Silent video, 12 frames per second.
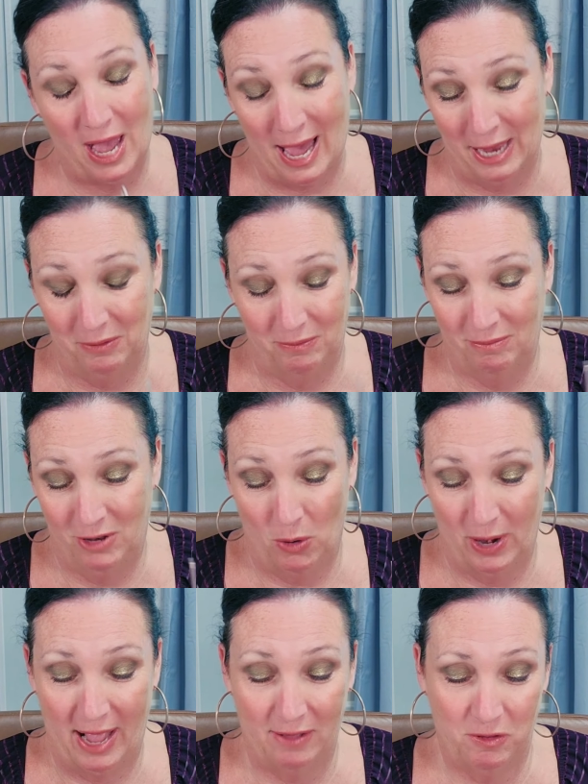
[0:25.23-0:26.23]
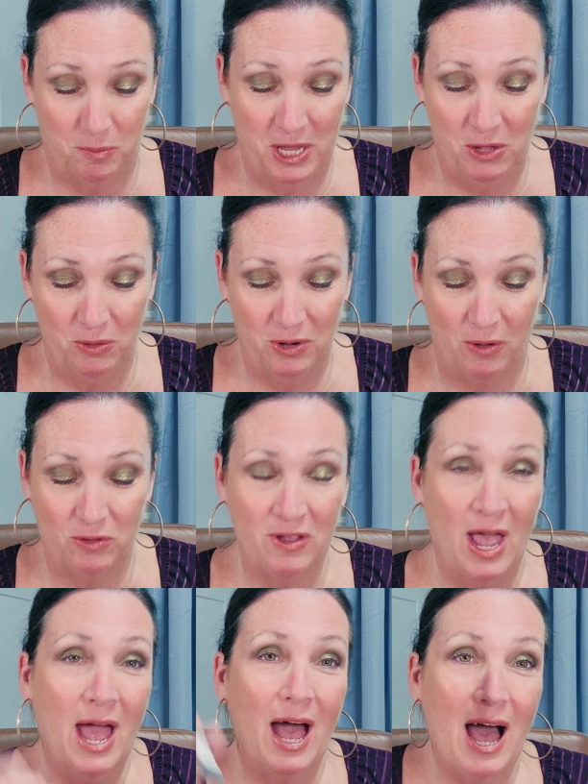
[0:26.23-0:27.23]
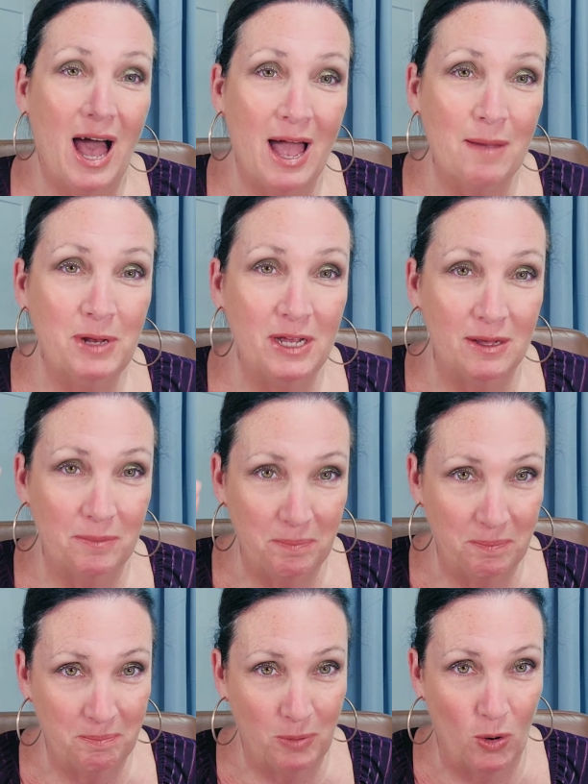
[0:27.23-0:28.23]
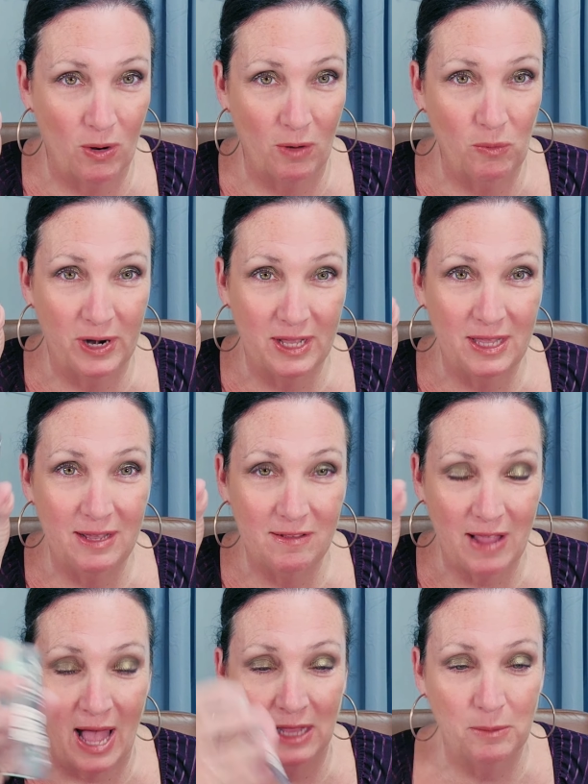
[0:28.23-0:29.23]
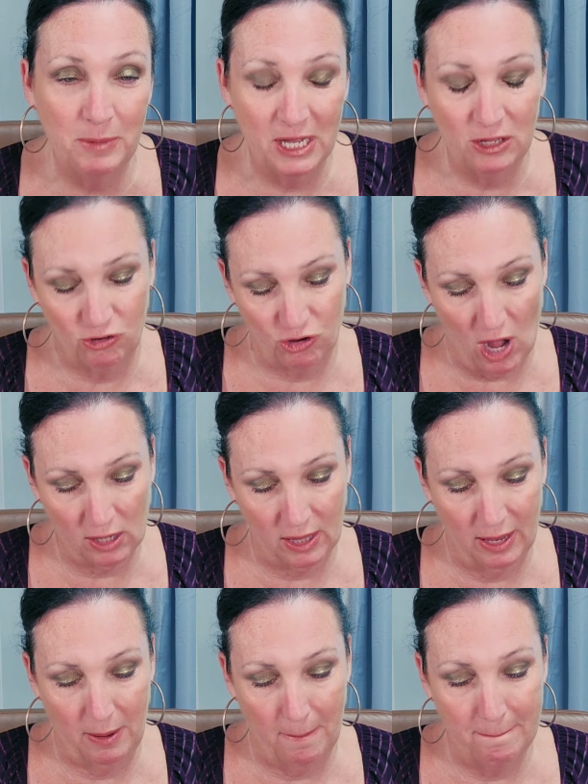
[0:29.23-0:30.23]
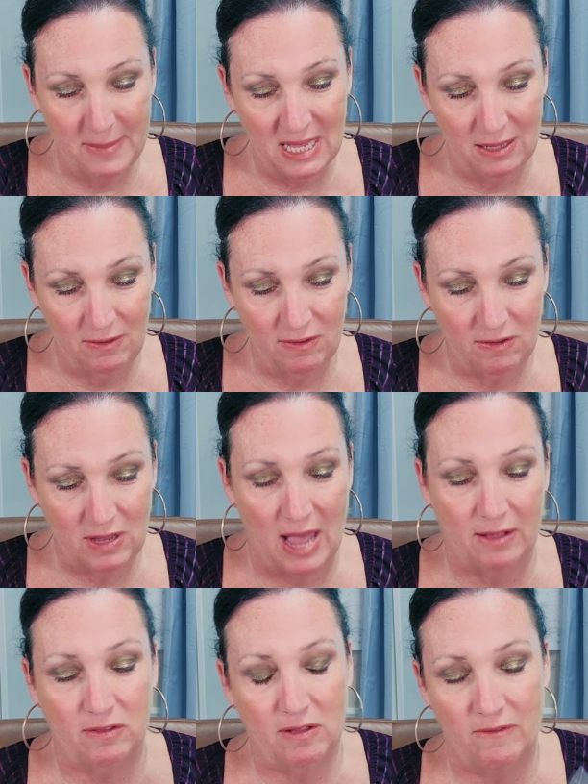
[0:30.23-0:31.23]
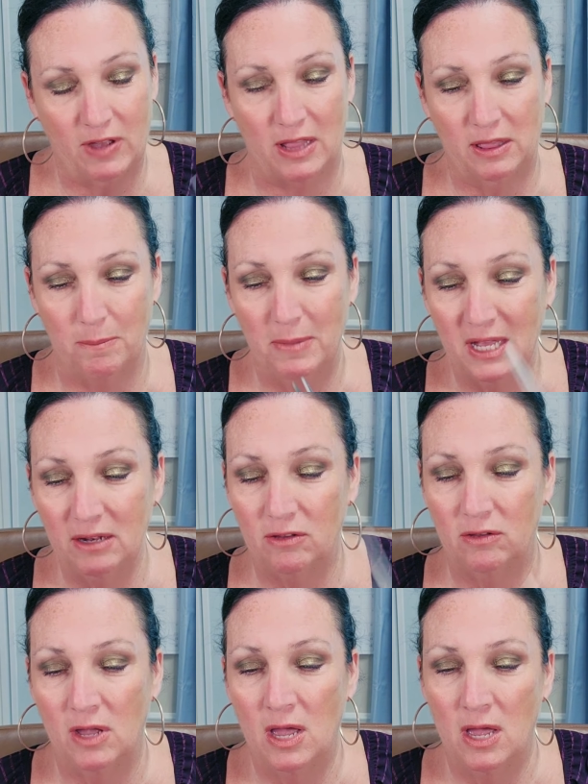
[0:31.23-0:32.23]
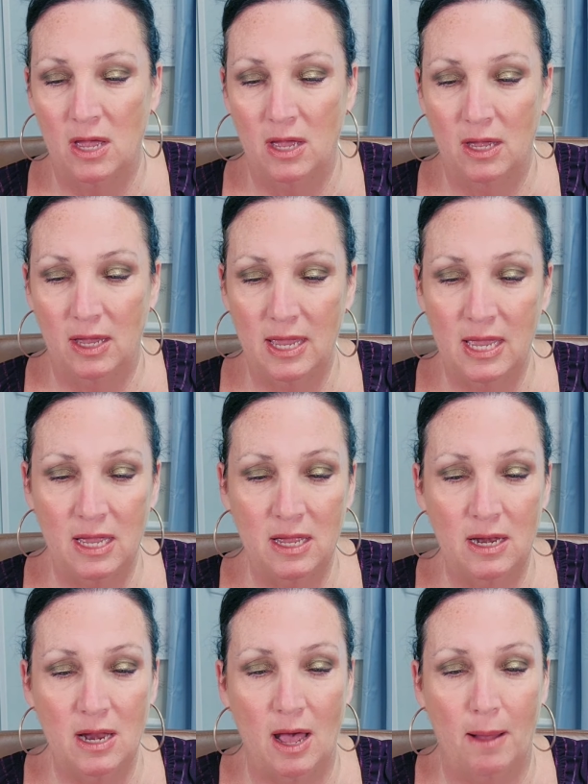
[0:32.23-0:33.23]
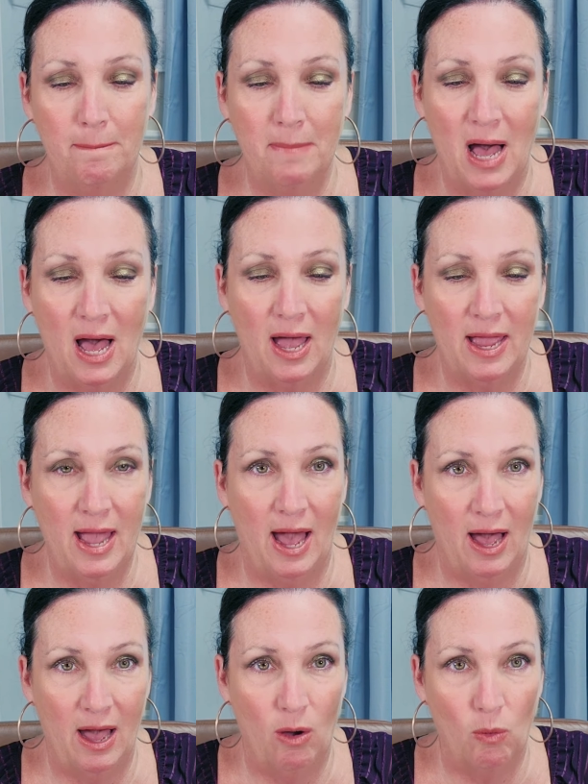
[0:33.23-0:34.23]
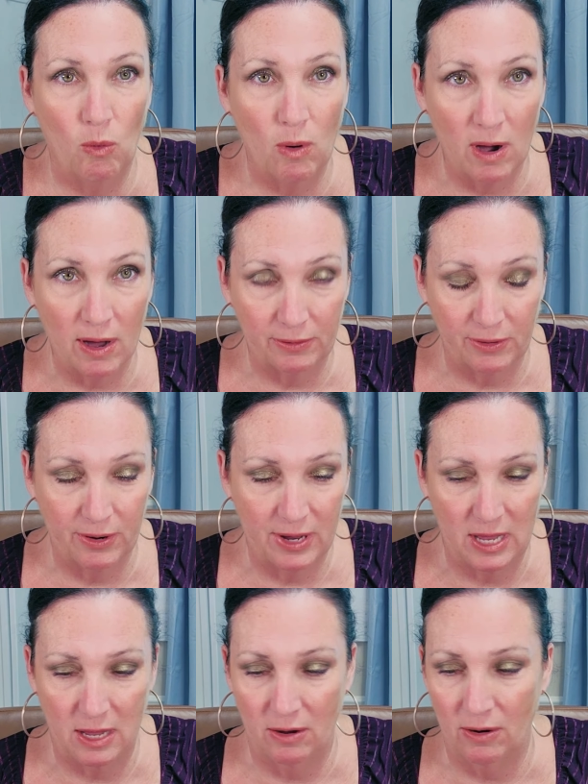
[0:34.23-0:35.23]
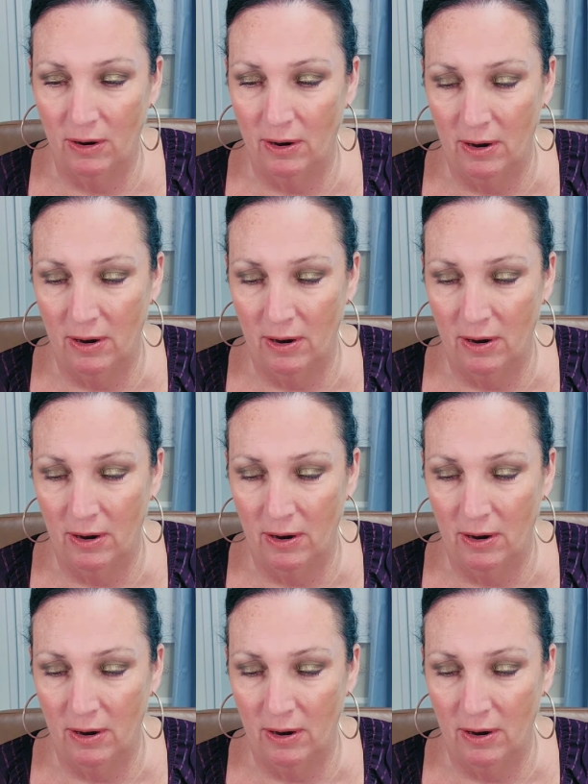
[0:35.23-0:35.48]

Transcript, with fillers: I don't, don't ask me. Who knows? I'm going to pour one of these LMNT chocolate mints, yes, I got the mint, in my hot water here.